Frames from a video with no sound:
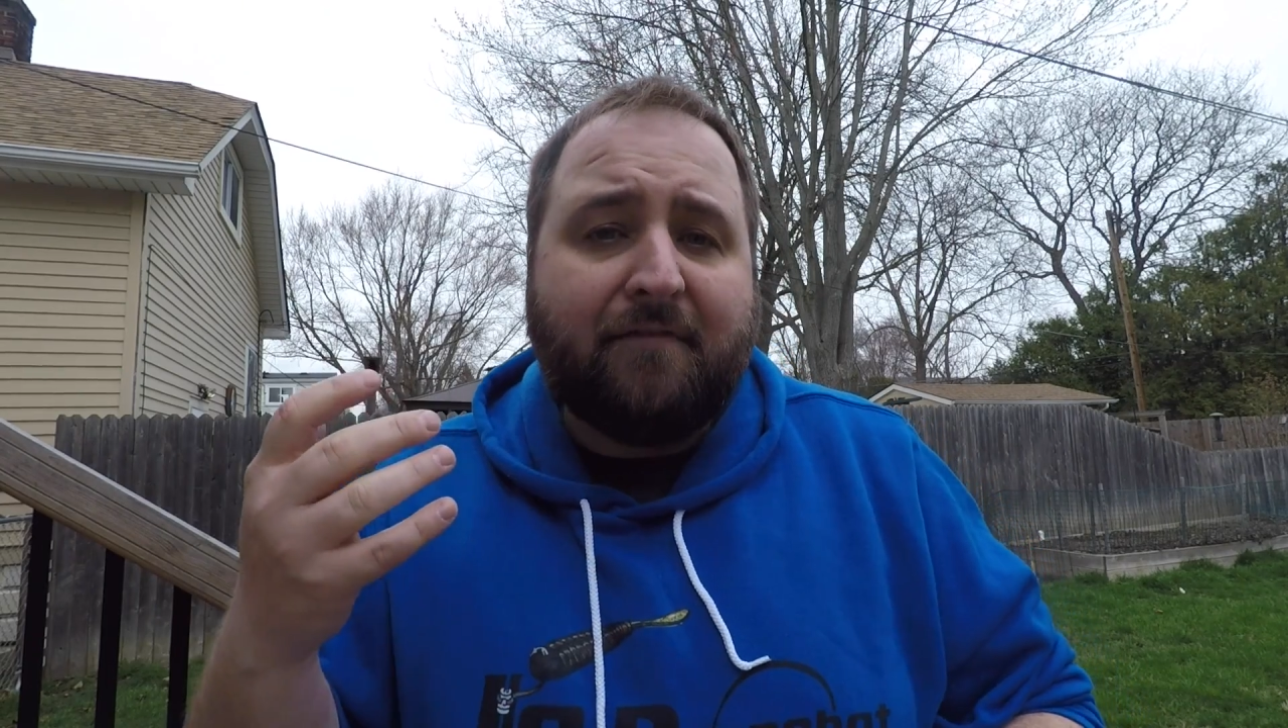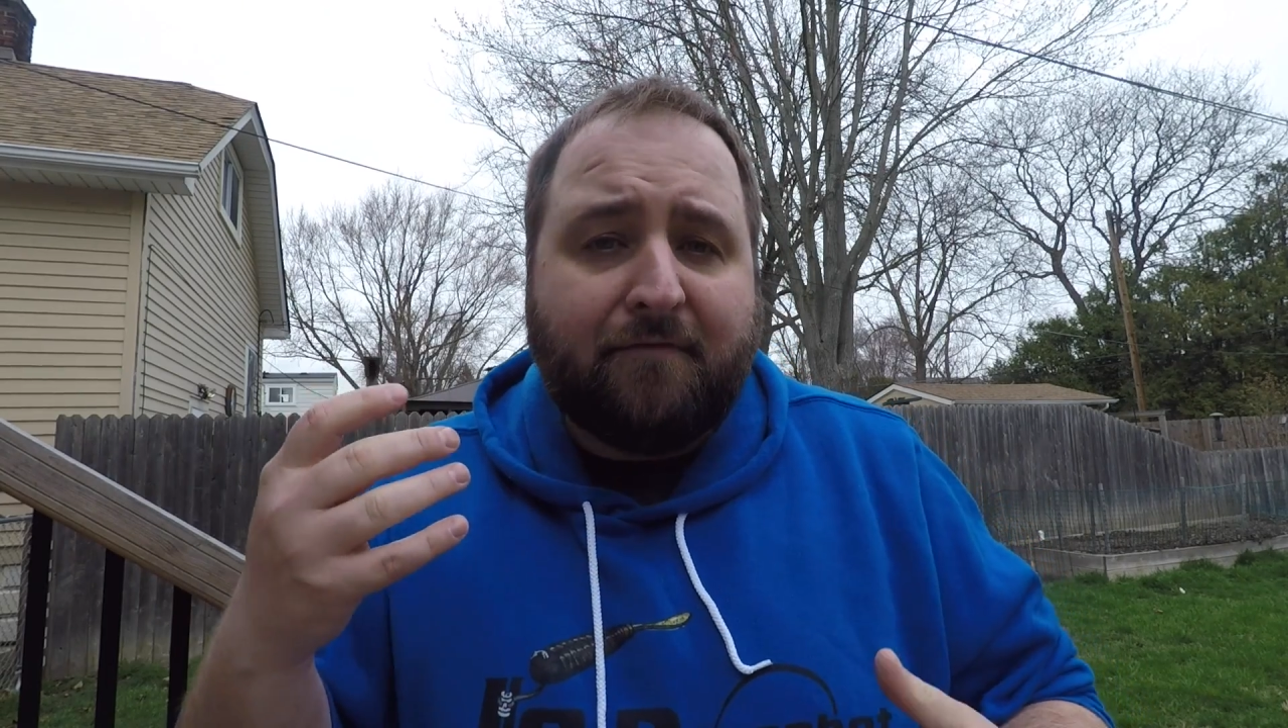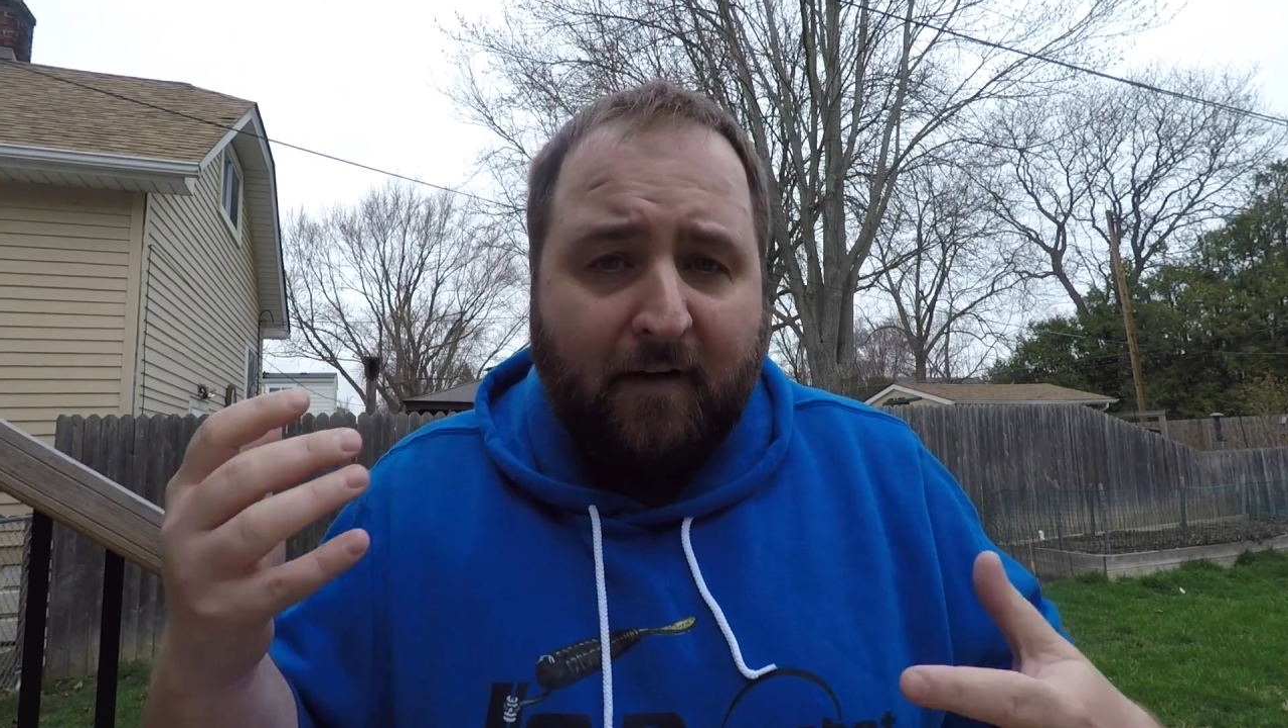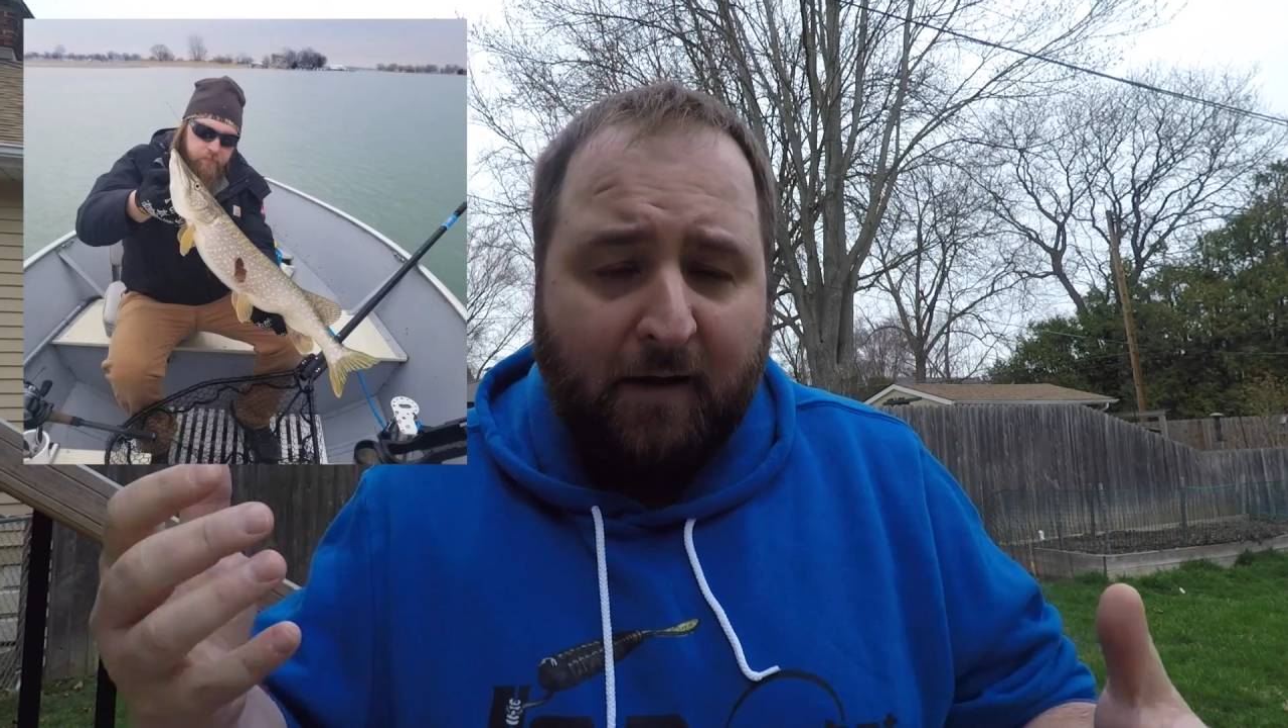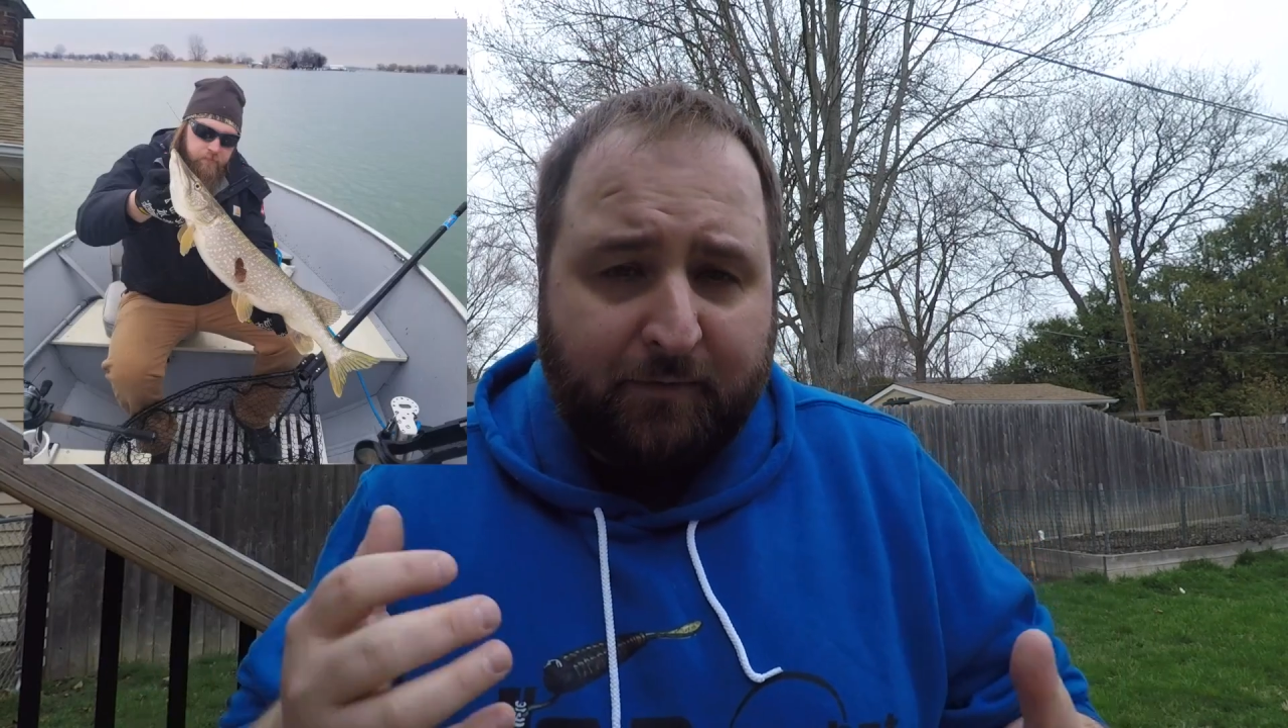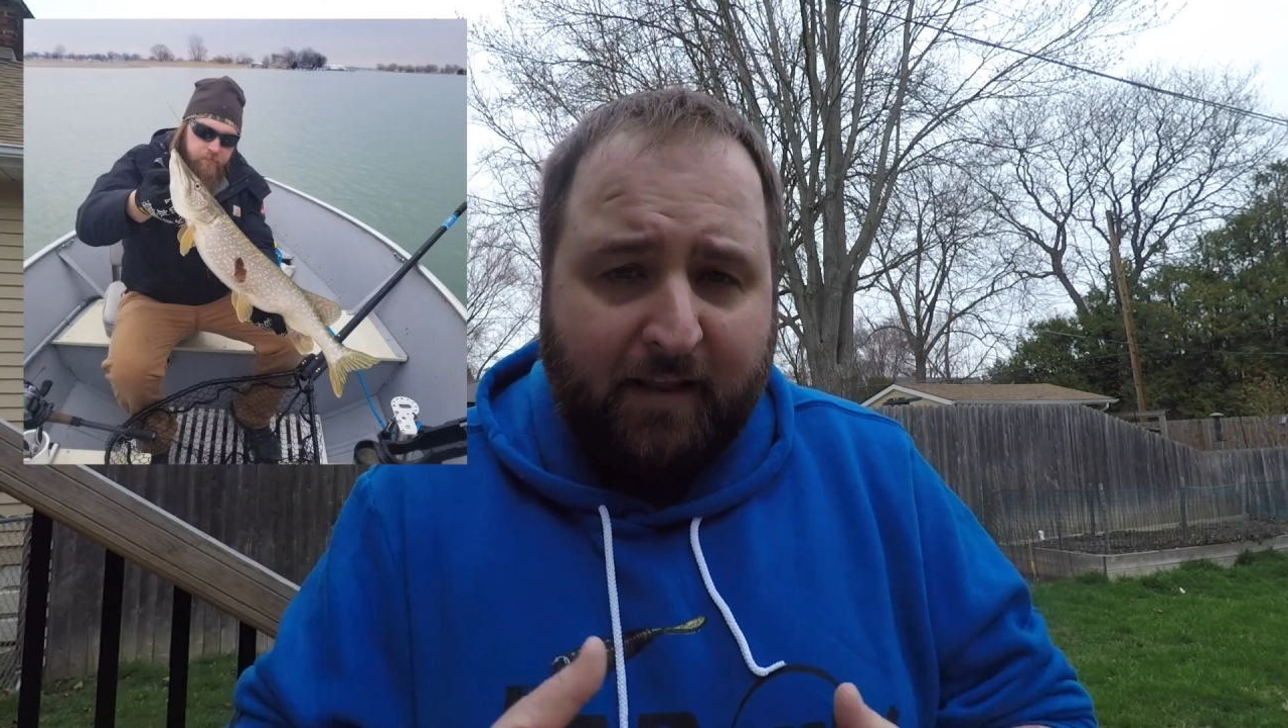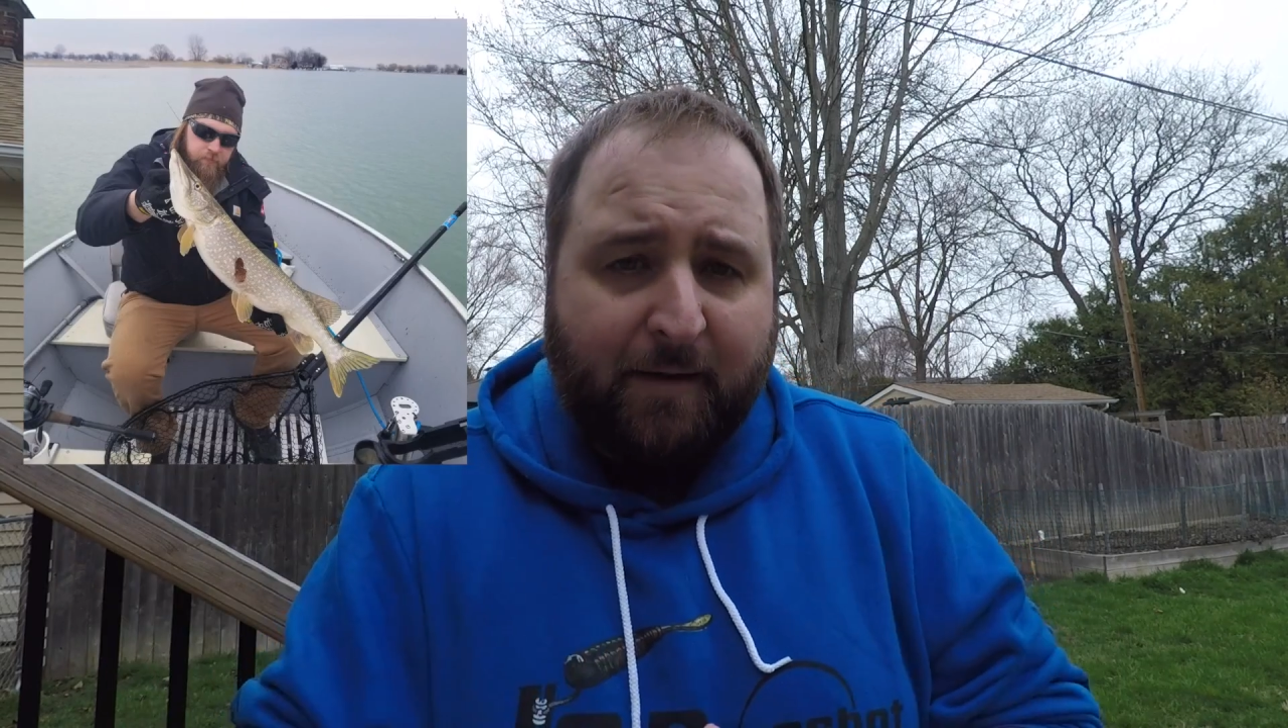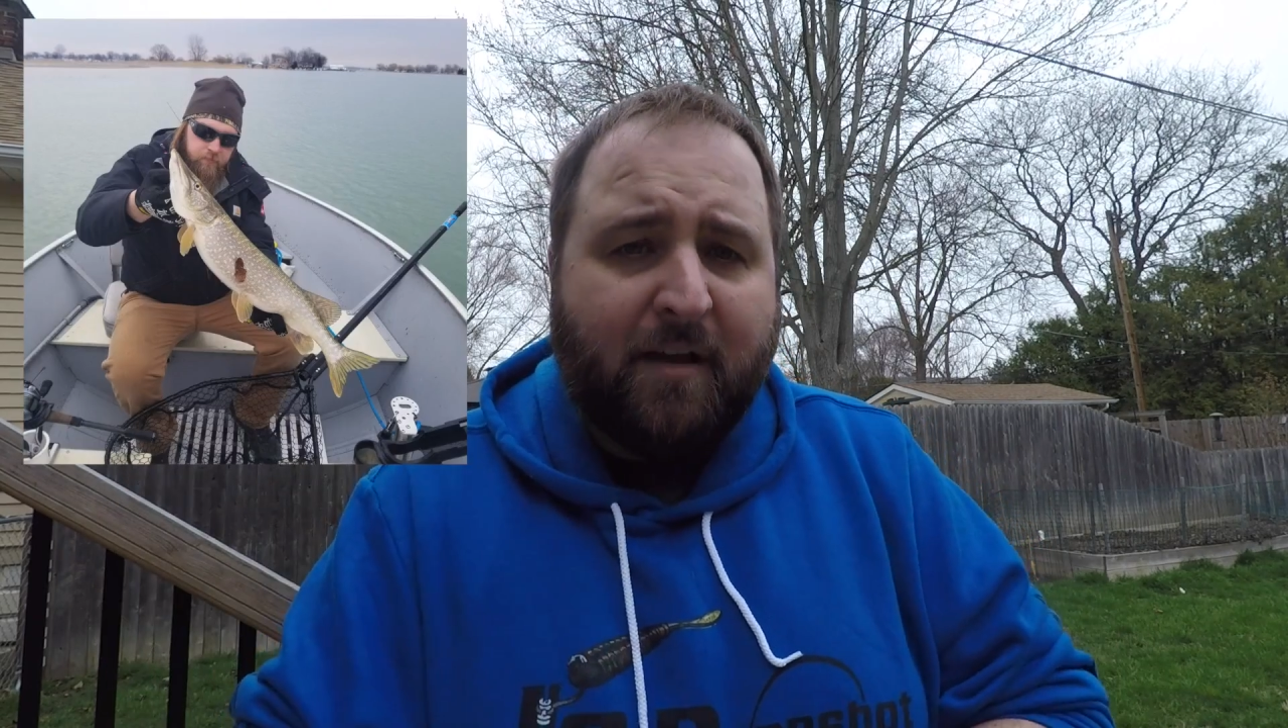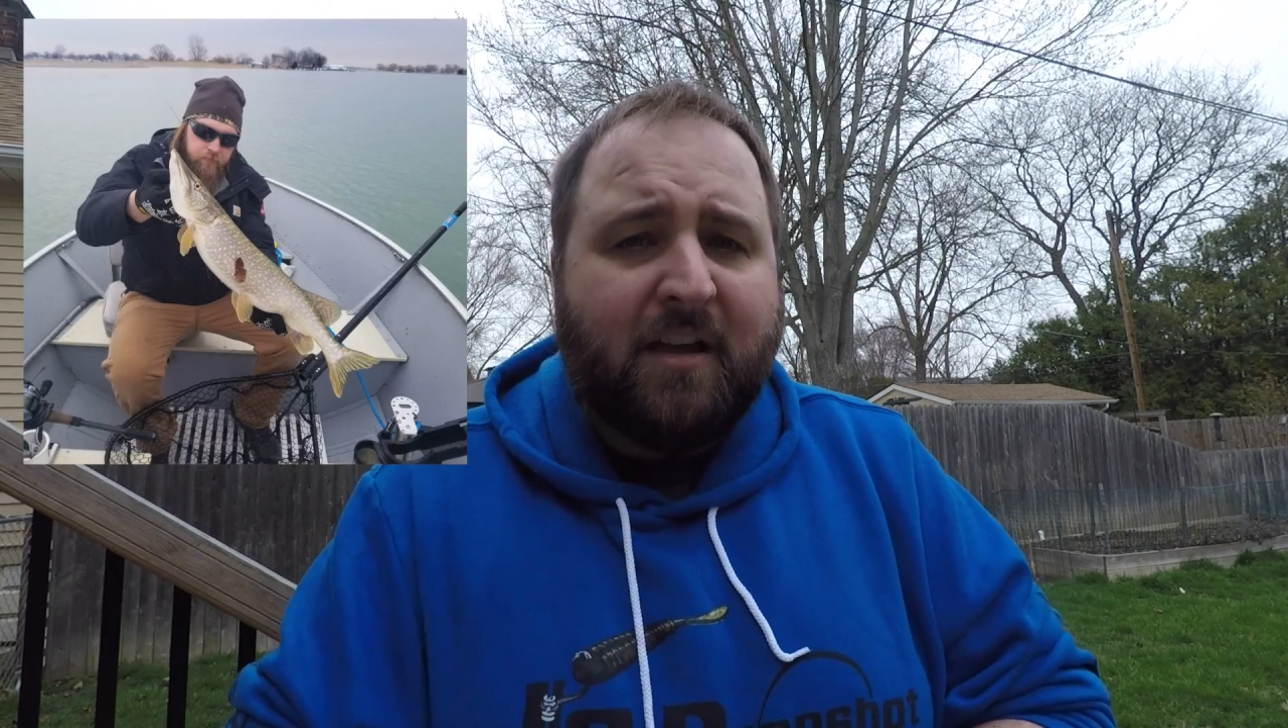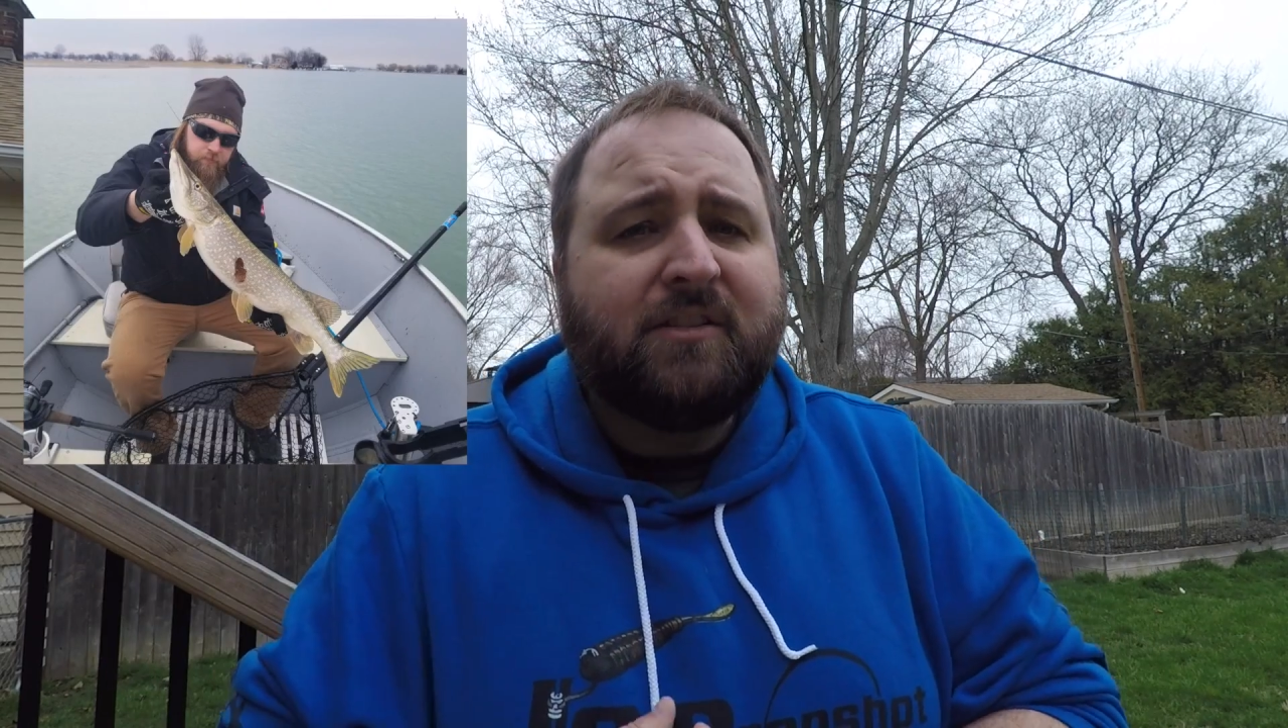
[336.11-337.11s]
found them.